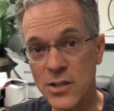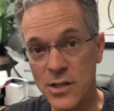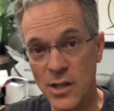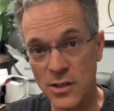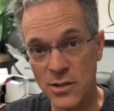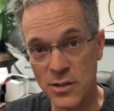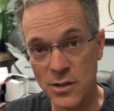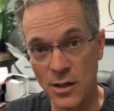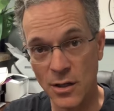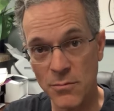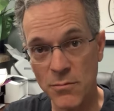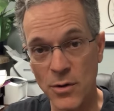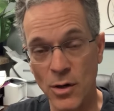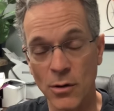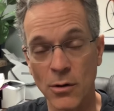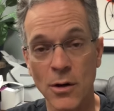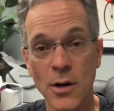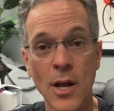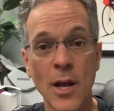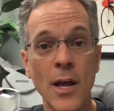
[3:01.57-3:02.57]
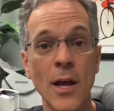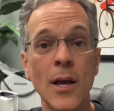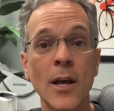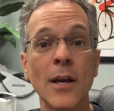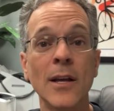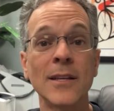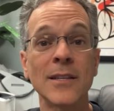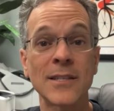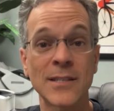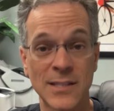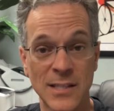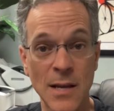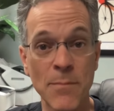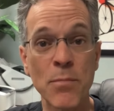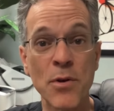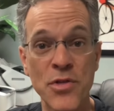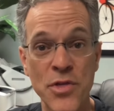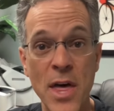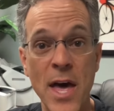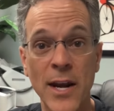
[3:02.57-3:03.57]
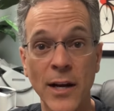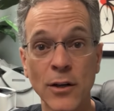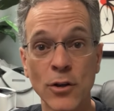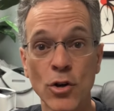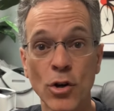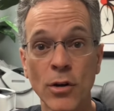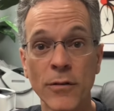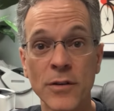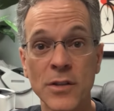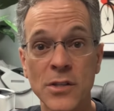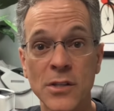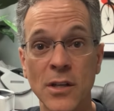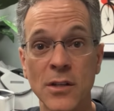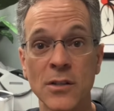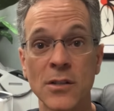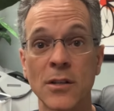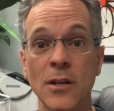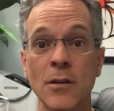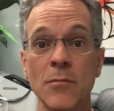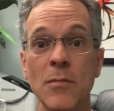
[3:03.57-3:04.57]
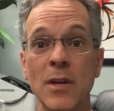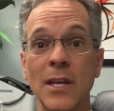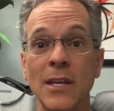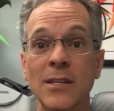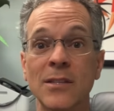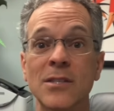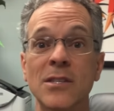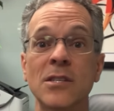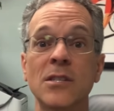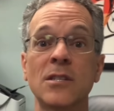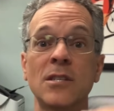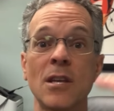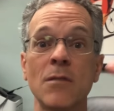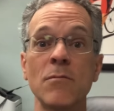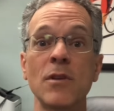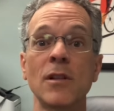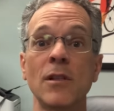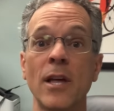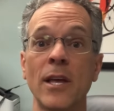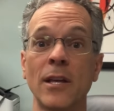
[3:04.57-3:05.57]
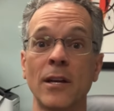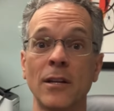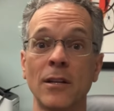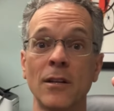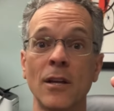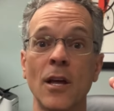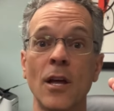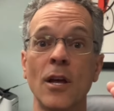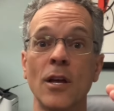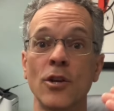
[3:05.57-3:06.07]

system, your sympathetic nervous system is stimulated.